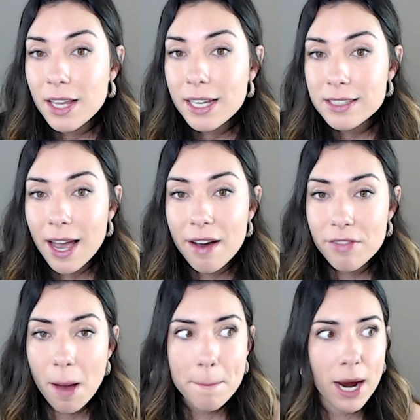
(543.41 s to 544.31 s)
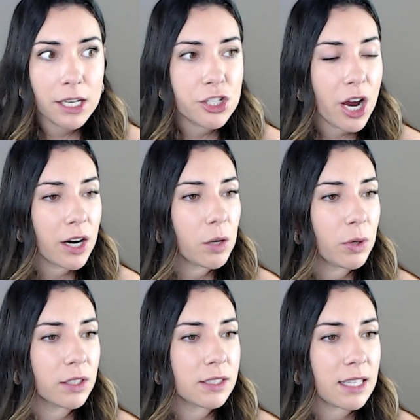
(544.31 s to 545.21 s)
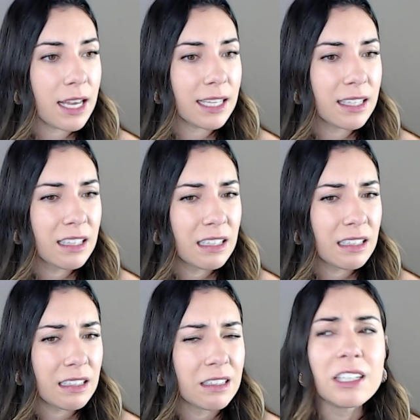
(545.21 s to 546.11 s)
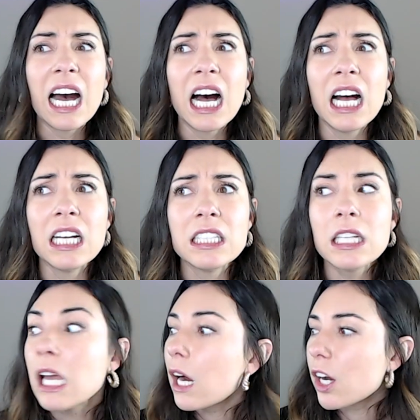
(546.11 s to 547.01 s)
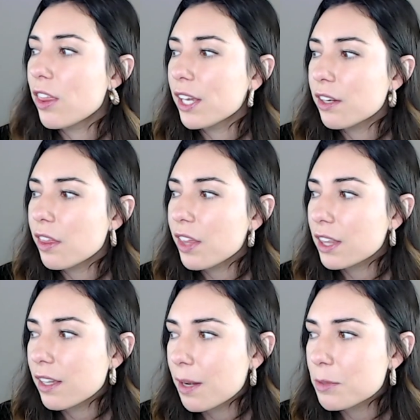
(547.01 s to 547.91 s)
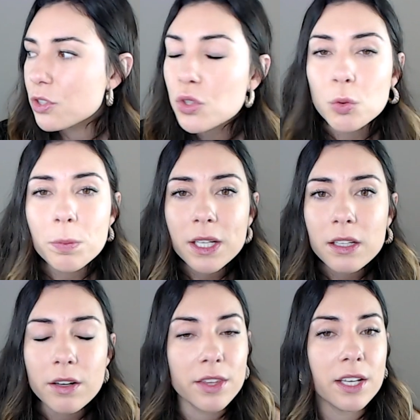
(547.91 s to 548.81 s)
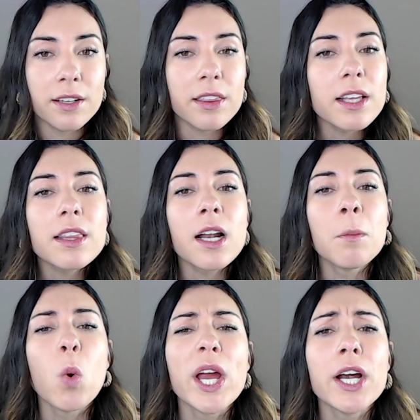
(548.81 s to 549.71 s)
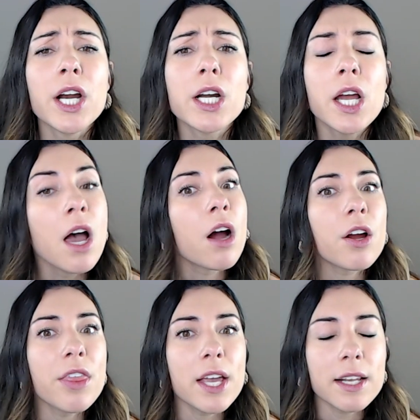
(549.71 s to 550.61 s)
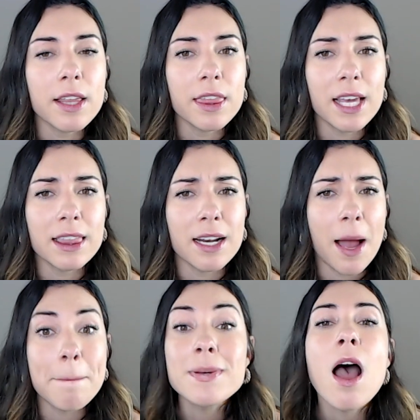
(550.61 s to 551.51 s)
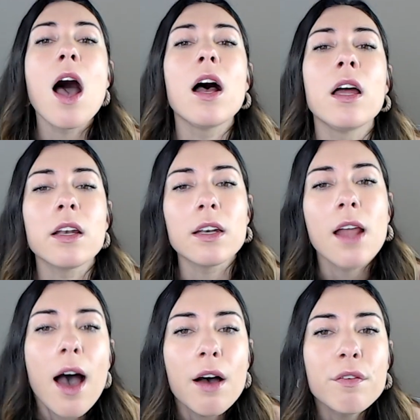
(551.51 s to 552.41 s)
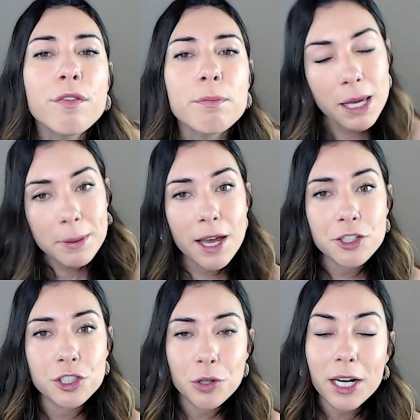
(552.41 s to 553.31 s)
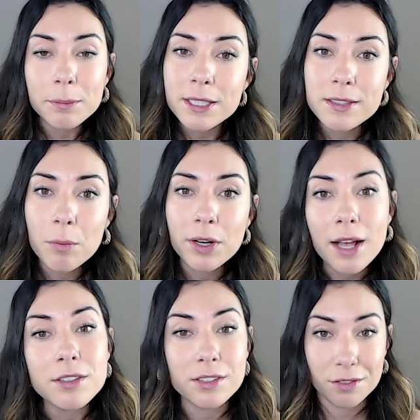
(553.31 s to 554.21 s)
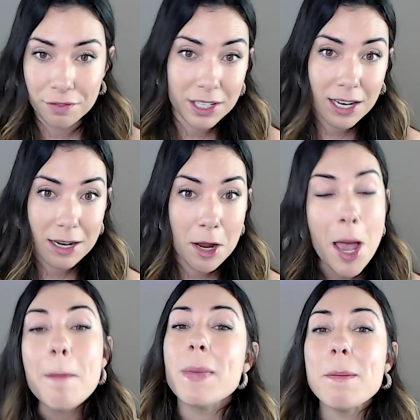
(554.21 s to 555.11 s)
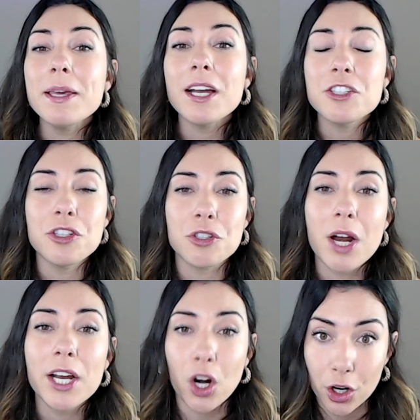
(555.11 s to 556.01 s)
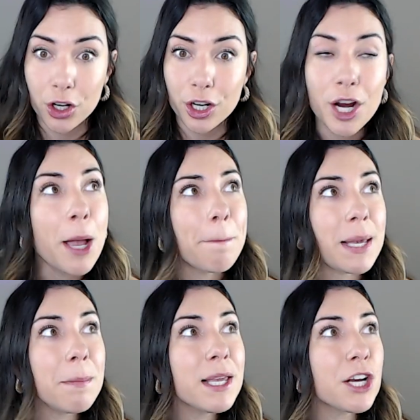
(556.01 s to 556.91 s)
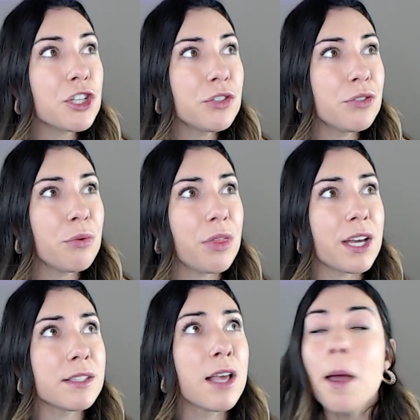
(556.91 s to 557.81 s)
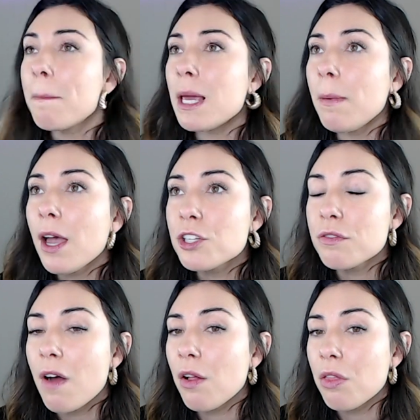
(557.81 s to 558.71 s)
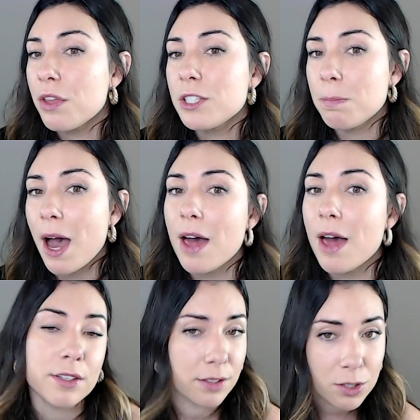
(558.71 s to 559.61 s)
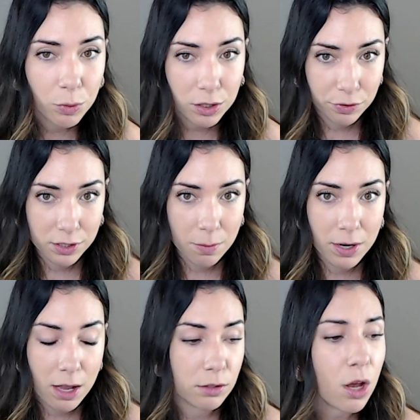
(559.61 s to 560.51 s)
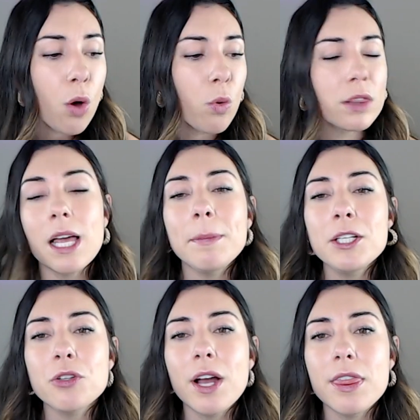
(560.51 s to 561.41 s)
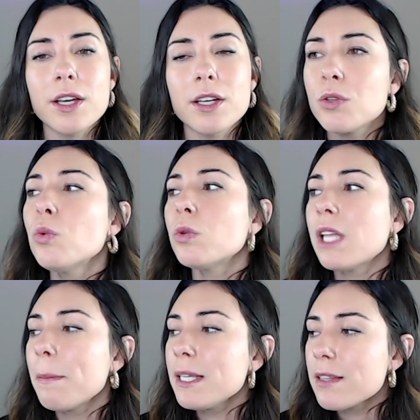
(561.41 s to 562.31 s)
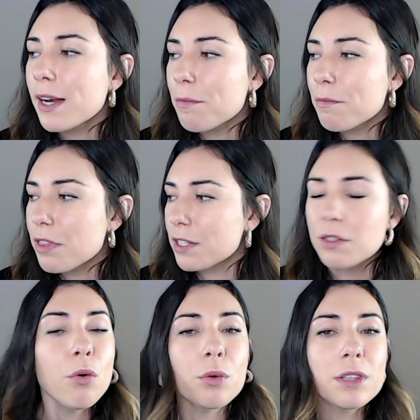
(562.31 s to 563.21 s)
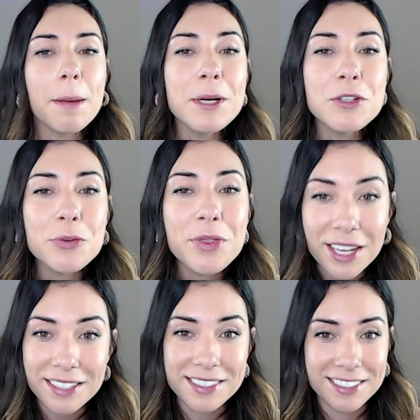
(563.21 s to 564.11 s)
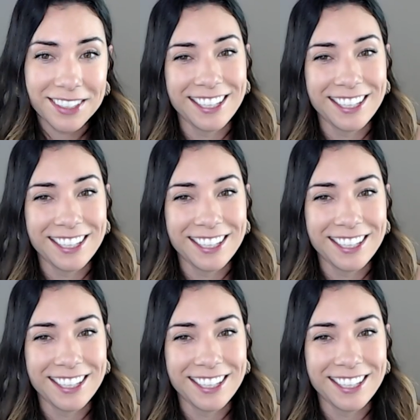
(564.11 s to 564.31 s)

like to have that mind chatter where it's like, oh God, are they going to think that I'm stupid? Are they going to think that I'm weird? Are they going to think that I'm not enough? Maybe I should try to be someone else to fit in. Maybe I should try harder. Maybe I should do this. Maybe I should follow this path because this worked for someone else. Oh, let me try this. Oh, let me sign up for this. Oh, let me do this.